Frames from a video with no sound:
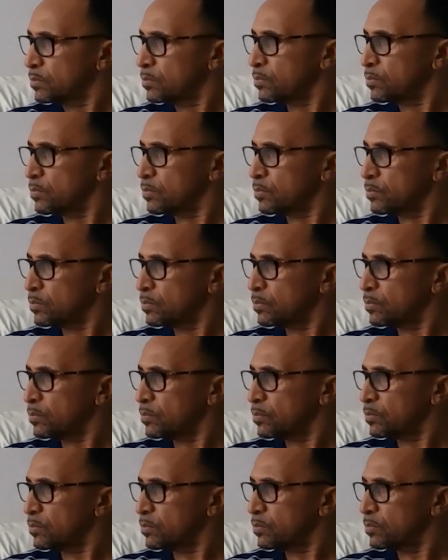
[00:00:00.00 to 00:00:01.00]

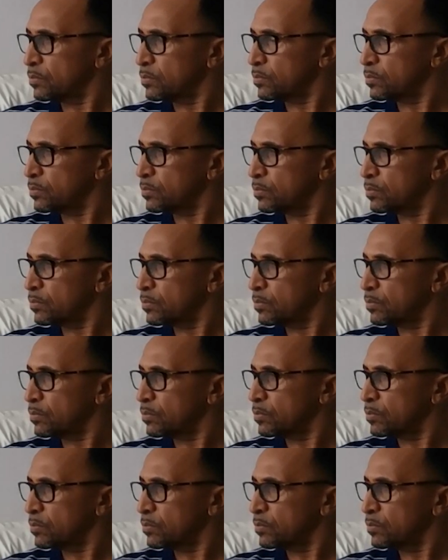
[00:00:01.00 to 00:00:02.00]

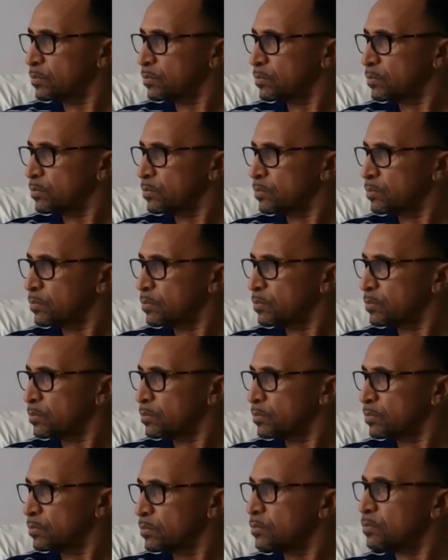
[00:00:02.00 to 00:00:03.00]

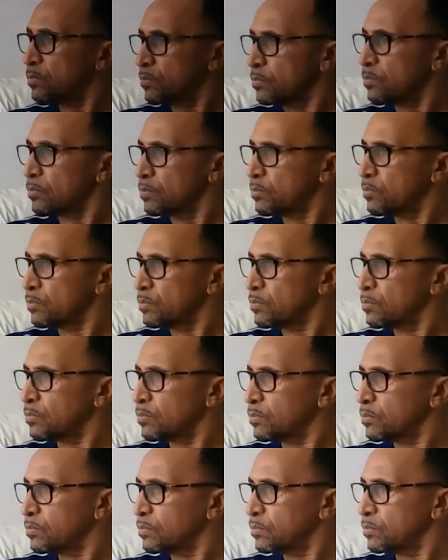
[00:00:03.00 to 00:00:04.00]

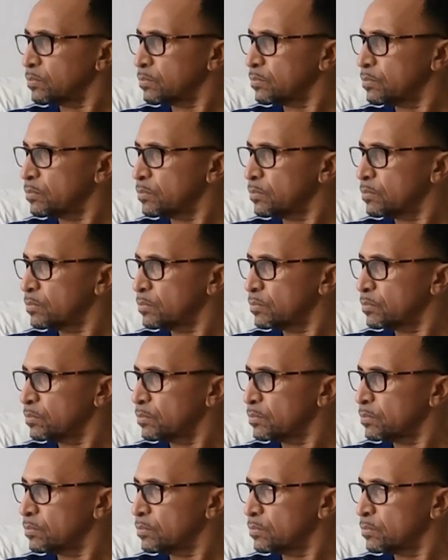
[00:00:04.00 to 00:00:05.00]

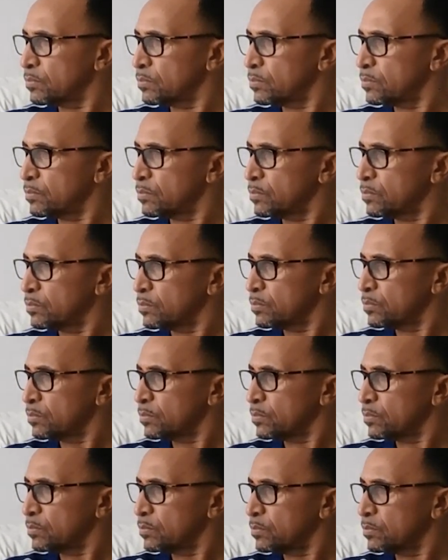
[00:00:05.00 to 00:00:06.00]

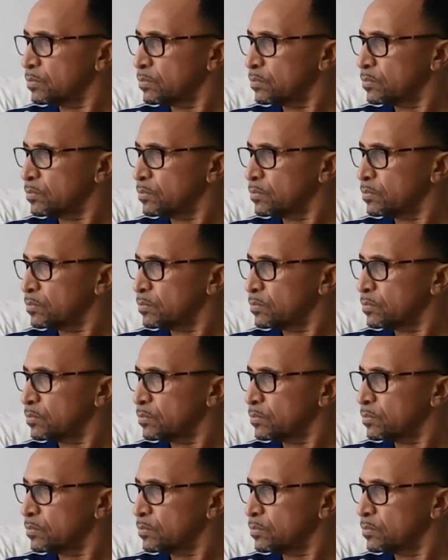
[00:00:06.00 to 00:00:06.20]
No words are spoken by the person on screen.